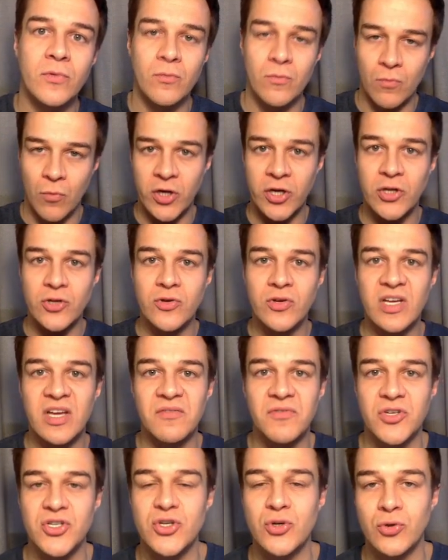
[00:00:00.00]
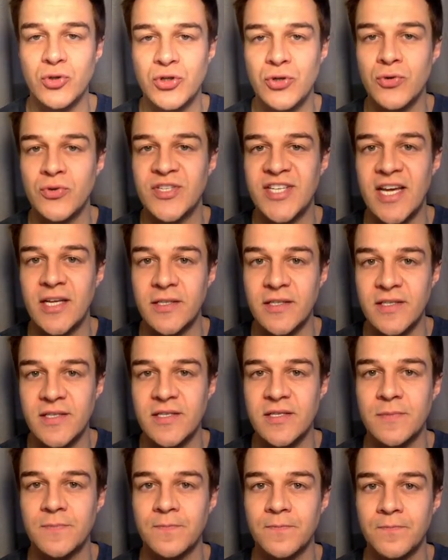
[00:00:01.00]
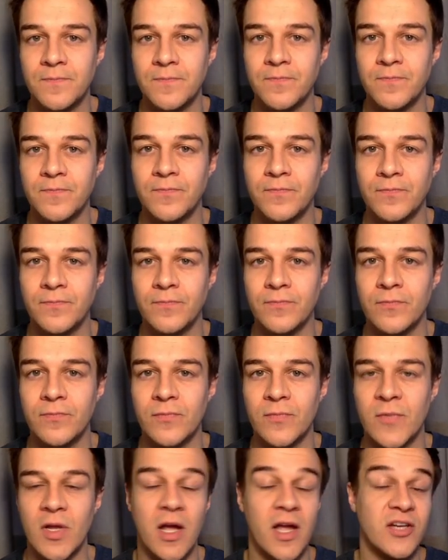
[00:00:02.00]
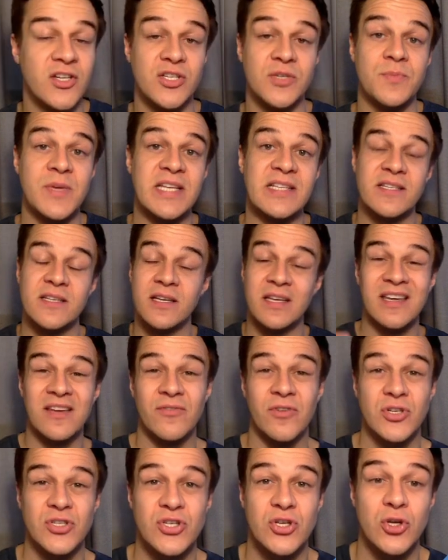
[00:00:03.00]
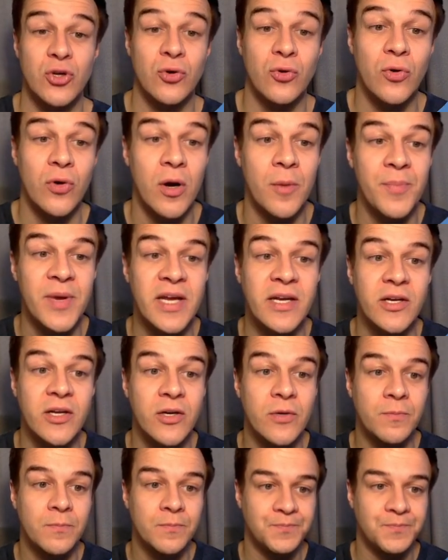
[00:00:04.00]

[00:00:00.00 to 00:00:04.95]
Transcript: Why don't you give us your 2 cents? It just means give us your opinion.